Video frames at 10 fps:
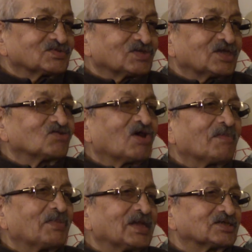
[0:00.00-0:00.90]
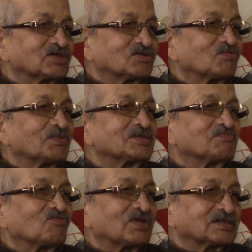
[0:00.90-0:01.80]
There is no happiness, there is no
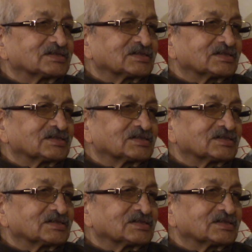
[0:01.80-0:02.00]
peacefulness.